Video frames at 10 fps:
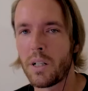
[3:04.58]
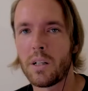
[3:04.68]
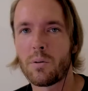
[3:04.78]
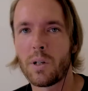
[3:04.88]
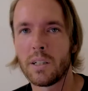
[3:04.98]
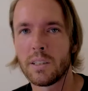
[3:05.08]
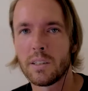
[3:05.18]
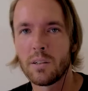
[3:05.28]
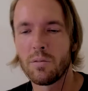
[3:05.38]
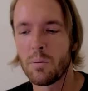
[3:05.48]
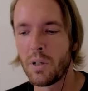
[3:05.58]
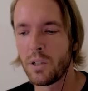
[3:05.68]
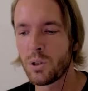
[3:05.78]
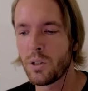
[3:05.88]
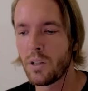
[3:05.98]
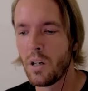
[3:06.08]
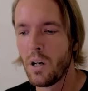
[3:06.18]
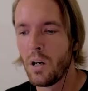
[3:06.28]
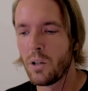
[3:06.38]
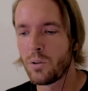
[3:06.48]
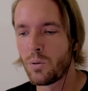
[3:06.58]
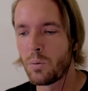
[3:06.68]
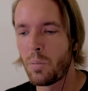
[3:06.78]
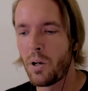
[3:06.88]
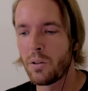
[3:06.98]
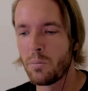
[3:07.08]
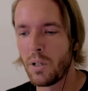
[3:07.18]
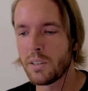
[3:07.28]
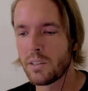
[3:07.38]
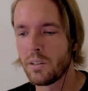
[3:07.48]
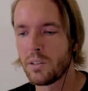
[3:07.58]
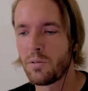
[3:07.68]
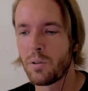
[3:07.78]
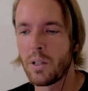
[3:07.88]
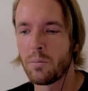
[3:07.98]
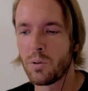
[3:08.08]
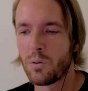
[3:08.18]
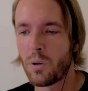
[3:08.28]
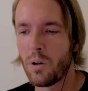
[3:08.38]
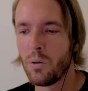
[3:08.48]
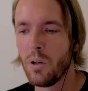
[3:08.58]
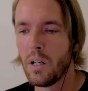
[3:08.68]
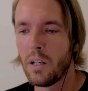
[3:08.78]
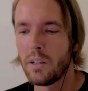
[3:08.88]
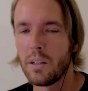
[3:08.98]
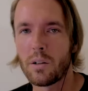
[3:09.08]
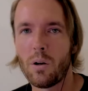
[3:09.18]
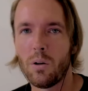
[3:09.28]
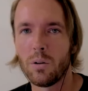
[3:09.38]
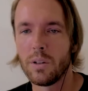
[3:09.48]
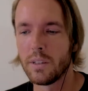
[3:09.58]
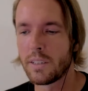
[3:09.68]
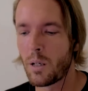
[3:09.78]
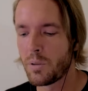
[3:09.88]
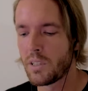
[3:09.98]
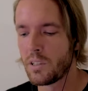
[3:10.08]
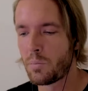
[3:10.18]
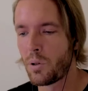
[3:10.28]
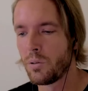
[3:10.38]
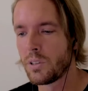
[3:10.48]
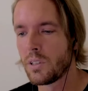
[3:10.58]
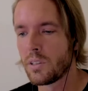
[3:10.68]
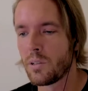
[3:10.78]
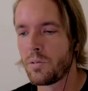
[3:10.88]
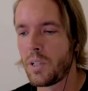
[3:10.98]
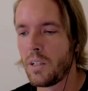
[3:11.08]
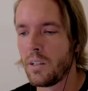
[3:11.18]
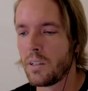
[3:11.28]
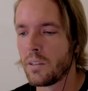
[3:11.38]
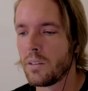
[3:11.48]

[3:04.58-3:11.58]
body creates this inflammation to repair the muscles for them to grow. The cold stops this process of healing.